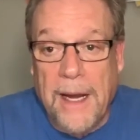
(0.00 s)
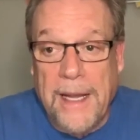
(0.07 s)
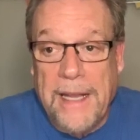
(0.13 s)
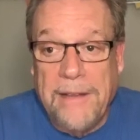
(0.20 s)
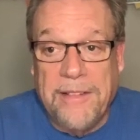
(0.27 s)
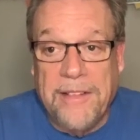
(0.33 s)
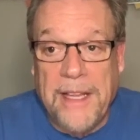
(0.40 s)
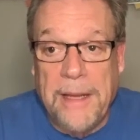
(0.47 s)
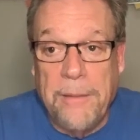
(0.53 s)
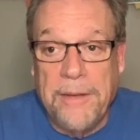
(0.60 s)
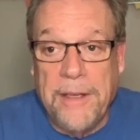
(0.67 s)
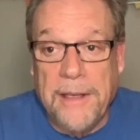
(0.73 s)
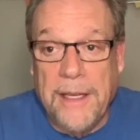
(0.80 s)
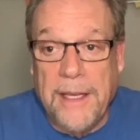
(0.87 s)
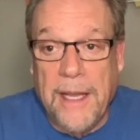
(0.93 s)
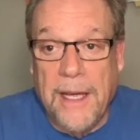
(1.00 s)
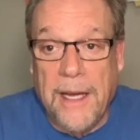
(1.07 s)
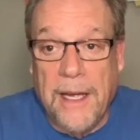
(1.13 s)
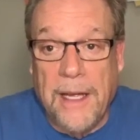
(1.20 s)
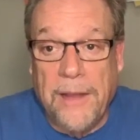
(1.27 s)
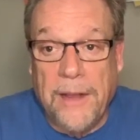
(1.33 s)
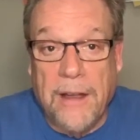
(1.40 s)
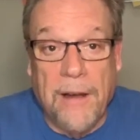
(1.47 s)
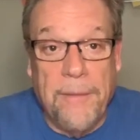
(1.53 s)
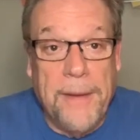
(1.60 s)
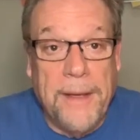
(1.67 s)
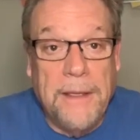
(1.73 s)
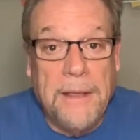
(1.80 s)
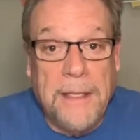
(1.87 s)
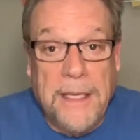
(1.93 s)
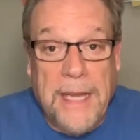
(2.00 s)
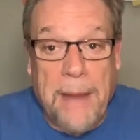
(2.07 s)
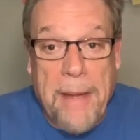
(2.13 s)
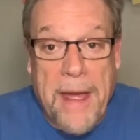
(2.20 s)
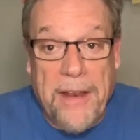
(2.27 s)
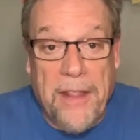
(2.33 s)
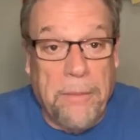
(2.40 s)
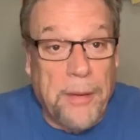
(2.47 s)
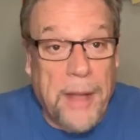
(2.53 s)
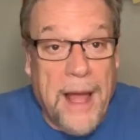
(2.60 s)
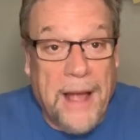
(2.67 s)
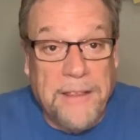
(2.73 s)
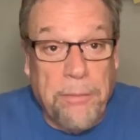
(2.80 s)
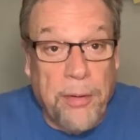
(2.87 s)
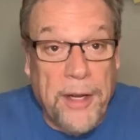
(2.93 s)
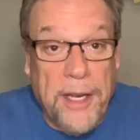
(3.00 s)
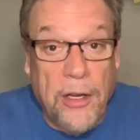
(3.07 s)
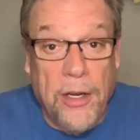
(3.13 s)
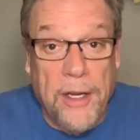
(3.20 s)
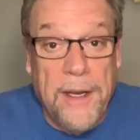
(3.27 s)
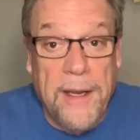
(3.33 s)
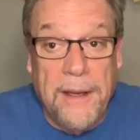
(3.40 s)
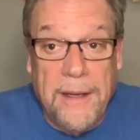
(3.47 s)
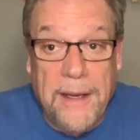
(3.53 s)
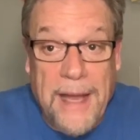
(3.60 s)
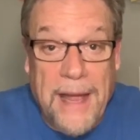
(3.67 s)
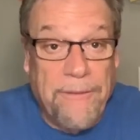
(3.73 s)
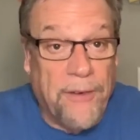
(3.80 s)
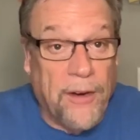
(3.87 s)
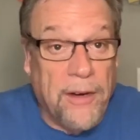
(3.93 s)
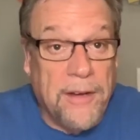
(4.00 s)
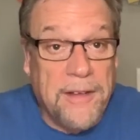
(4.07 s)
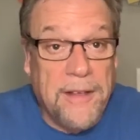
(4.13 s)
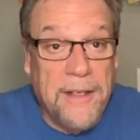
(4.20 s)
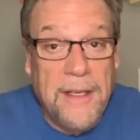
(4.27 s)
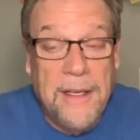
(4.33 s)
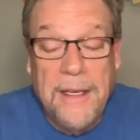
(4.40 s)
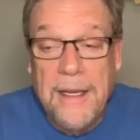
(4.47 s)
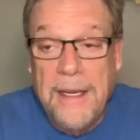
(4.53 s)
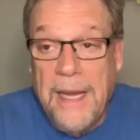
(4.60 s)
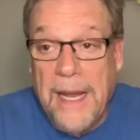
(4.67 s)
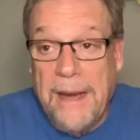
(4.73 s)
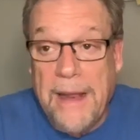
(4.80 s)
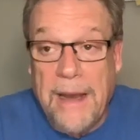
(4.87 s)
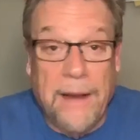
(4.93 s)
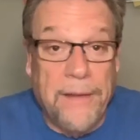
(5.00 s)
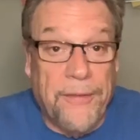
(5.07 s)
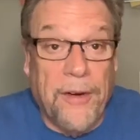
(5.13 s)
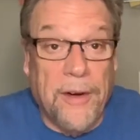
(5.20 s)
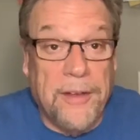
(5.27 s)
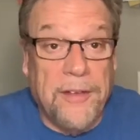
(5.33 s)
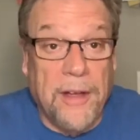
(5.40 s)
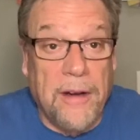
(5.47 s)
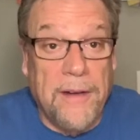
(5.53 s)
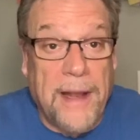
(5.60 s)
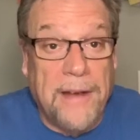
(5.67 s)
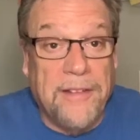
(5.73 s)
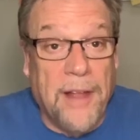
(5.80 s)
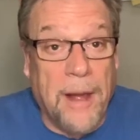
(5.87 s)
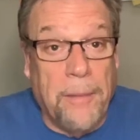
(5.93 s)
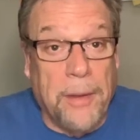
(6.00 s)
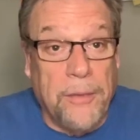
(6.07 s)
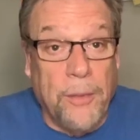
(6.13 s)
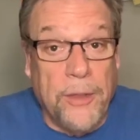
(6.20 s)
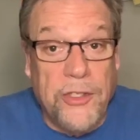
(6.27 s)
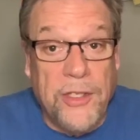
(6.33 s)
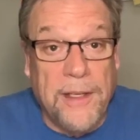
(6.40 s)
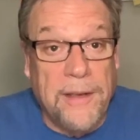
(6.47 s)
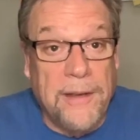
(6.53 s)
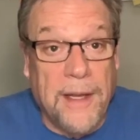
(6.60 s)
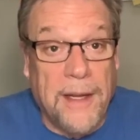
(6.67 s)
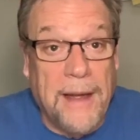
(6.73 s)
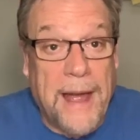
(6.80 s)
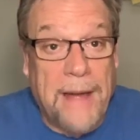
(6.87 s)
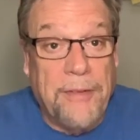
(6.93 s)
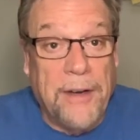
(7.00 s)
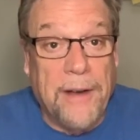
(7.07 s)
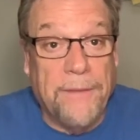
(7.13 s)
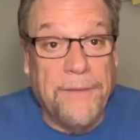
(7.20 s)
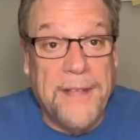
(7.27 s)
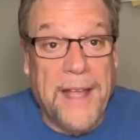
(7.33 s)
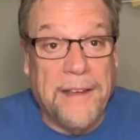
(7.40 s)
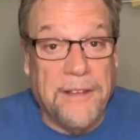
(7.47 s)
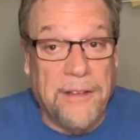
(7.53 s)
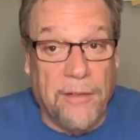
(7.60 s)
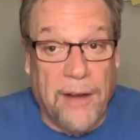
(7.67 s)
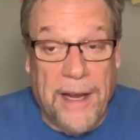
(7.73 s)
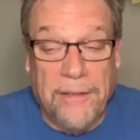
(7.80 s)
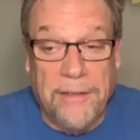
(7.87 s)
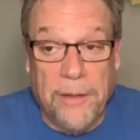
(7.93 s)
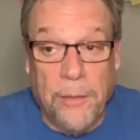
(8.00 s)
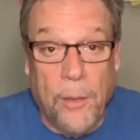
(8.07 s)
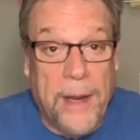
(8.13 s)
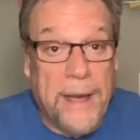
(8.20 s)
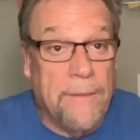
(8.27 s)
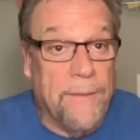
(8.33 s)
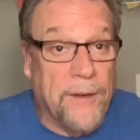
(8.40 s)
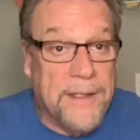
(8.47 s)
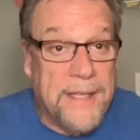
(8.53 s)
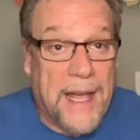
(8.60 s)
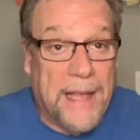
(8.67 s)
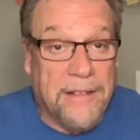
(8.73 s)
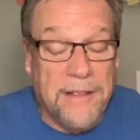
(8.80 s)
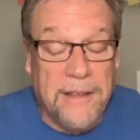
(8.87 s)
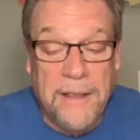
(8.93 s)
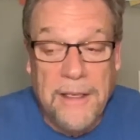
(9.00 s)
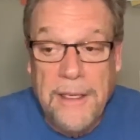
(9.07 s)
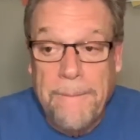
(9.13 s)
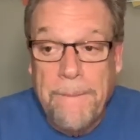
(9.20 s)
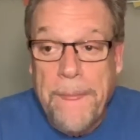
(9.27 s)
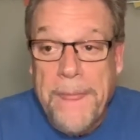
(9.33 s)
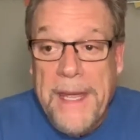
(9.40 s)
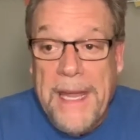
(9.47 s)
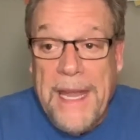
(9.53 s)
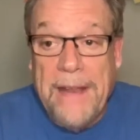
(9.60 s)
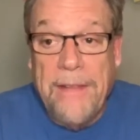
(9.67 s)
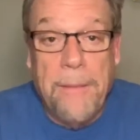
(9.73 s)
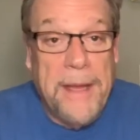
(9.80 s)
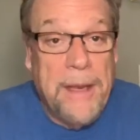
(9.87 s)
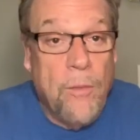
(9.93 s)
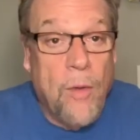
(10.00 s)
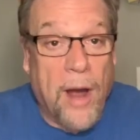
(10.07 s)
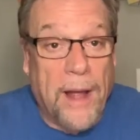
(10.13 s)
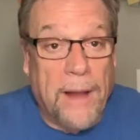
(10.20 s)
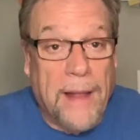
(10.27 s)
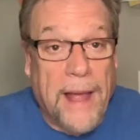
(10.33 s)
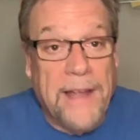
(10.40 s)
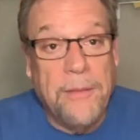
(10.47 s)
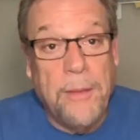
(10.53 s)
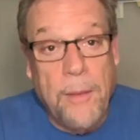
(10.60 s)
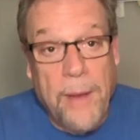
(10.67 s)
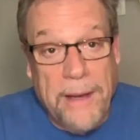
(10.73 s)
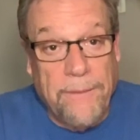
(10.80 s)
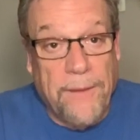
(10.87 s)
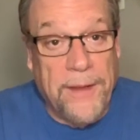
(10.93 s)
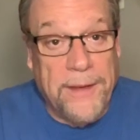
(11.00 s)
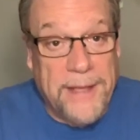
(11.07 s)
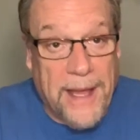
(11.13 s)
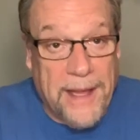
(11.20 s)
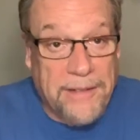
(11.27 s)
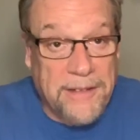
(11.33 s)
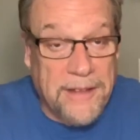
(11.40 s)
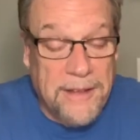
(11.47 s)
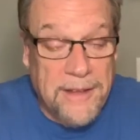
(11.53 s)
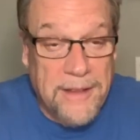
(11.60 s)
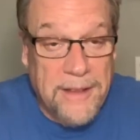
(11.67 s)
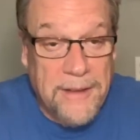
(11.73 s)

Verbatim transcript: It seems that the government came out of the blocks pretty good at first, and then on the first turn they stumbled, which is having enough tests around, so we're waiting for tests. In the meanwhile, as we wait for the tests,